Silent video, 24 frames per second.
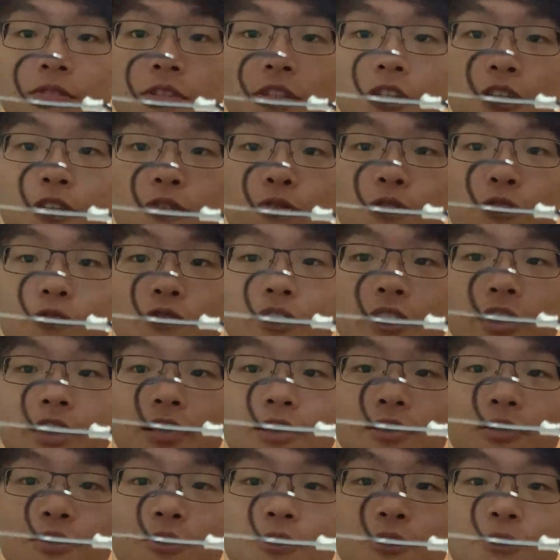It's not very
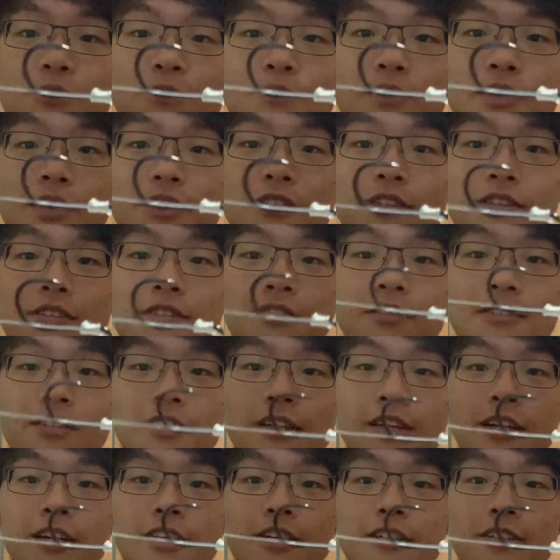clear, but
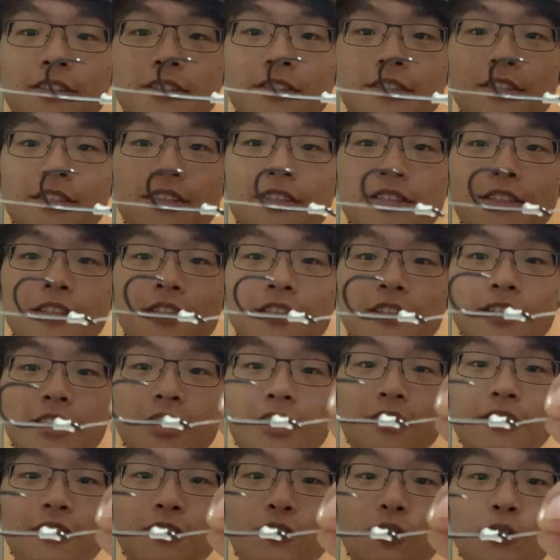
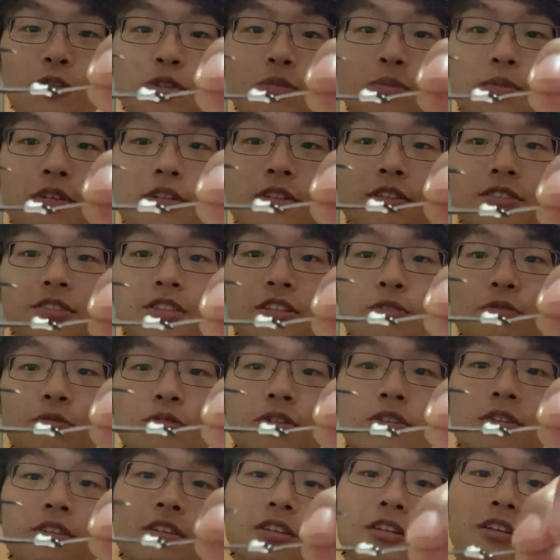this is your typical snail
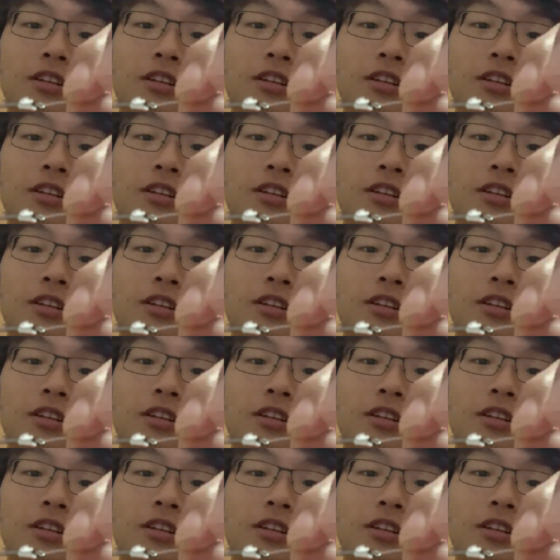knot,